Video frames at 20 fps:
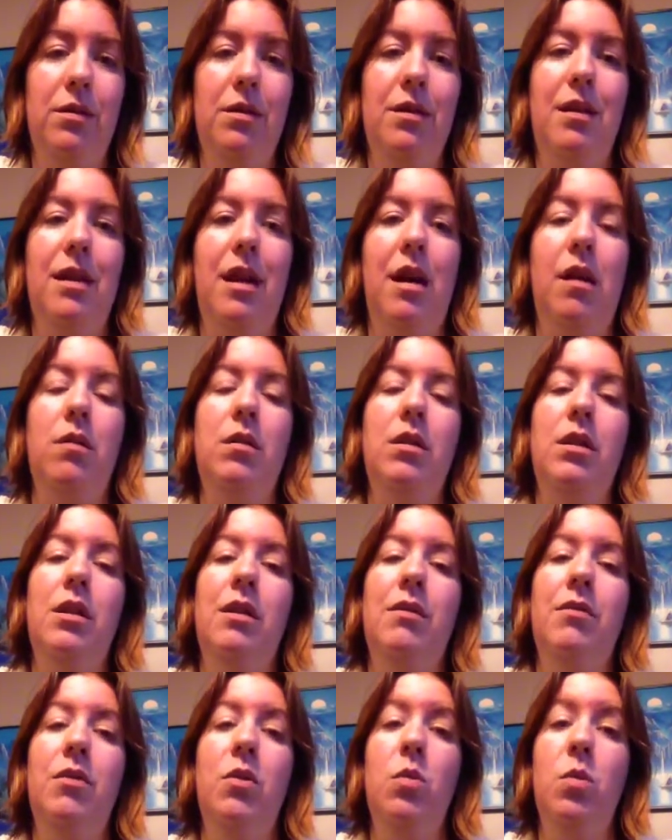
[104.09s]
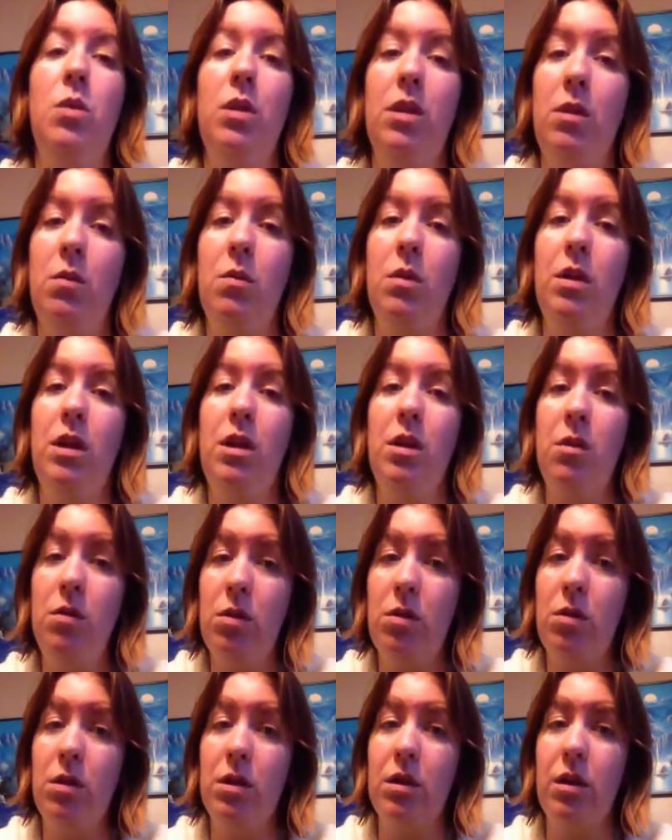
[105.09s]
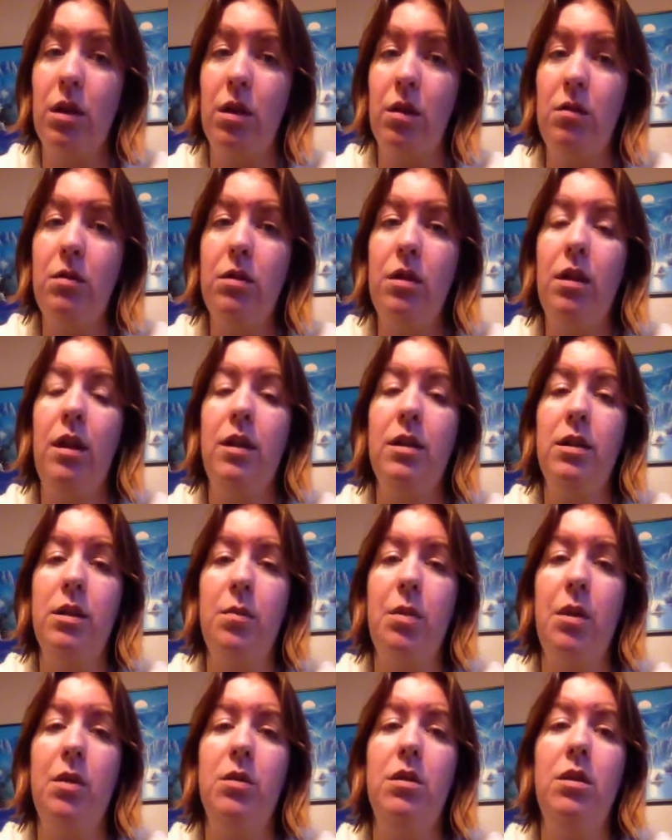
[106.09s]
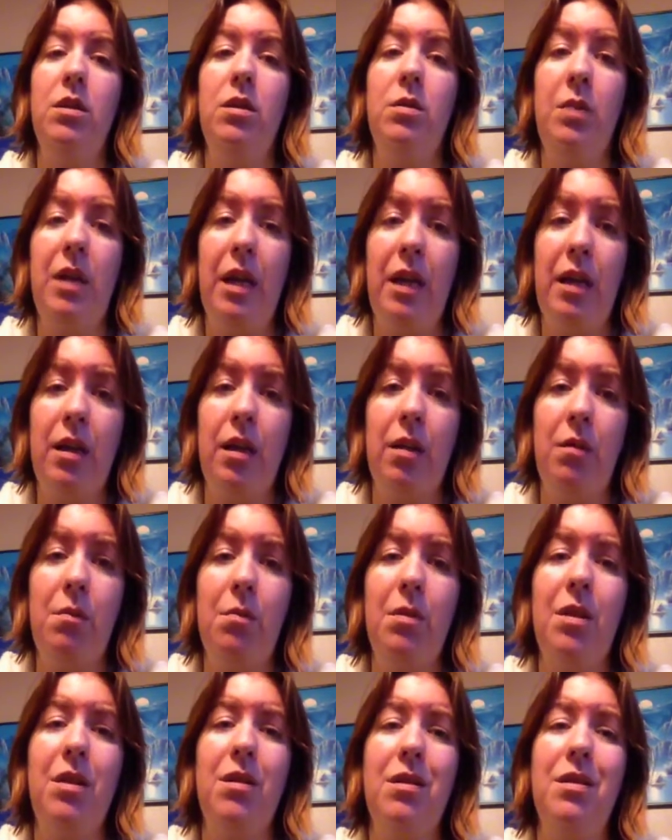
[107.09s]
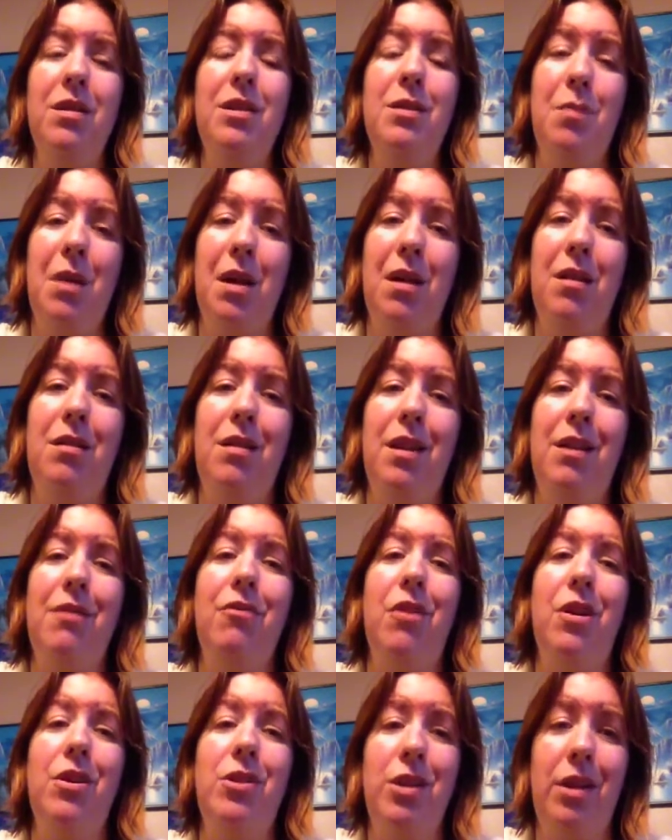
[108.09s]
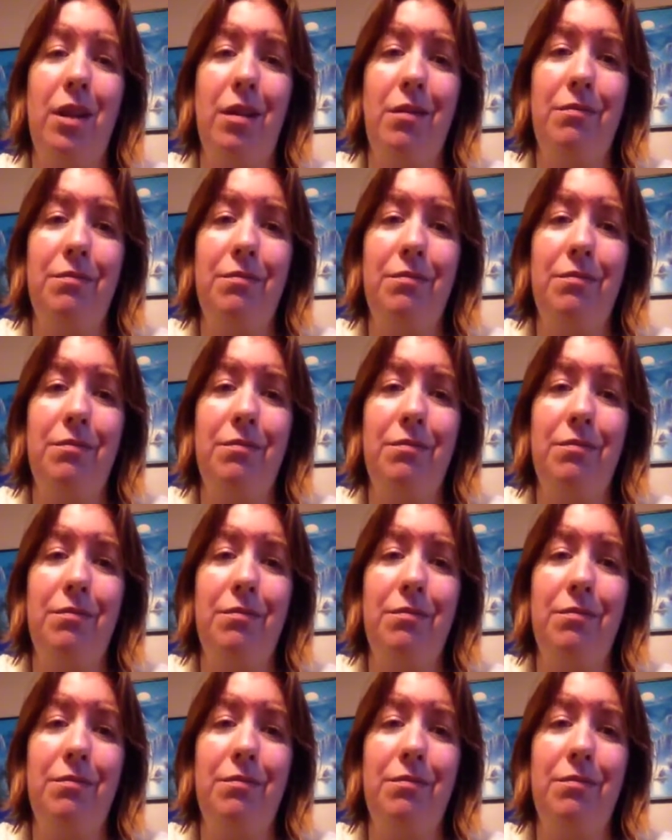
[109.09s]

Now, if you really want to use Crisco, I suppose that you can, but you're going to smell like fried chicken.